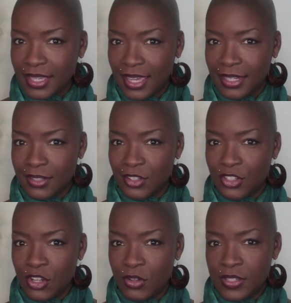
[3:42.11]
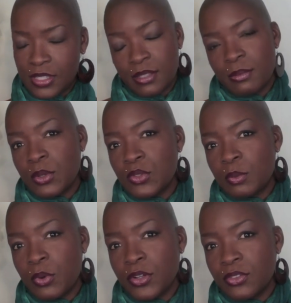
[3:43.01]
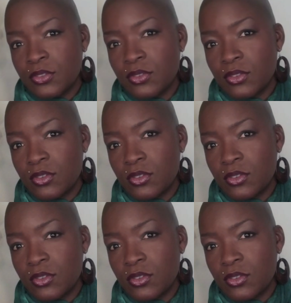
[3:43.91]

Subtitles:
and notice the most important